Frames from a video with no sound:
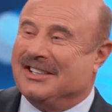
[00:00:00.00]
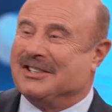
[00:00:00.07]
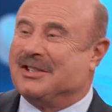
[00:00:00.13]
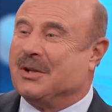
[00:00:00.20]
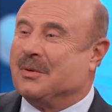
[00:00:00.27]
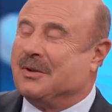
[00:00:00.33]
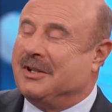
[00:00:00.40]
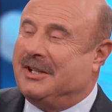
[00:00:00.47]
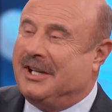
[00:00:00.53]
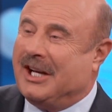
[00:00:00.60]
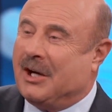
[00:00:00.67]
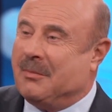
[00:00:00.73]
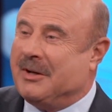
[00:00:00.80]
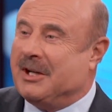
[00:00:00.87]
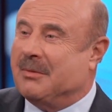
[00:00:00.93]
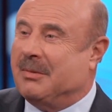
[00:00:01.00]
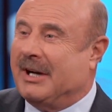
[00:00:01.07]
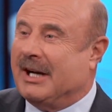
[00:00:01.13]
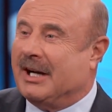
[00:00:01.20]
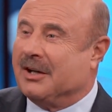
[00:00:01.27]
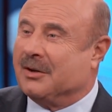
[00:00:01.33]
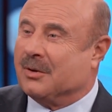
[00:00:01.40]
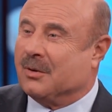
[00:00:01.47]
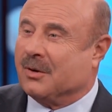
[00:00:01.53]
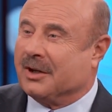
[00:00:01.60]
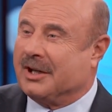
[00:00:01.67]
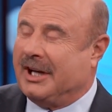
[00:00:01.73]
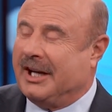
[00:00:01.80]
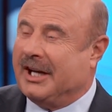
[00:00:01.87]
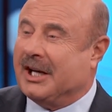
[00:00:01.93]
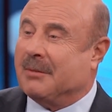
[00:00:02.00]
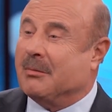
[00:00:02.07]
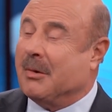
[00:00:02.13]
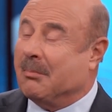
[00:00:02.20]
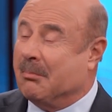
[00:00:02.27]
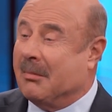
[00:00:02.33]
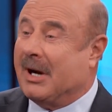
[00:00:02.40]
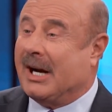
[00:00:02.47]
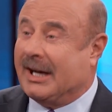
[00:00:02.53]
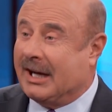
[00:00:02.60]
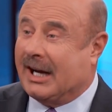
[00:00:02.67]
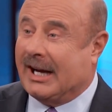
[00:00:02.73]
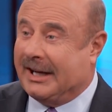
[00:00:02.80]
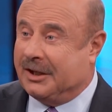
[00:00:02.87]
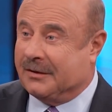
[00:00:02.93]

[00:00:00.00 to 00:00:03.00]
So tell me about OrCam My Eye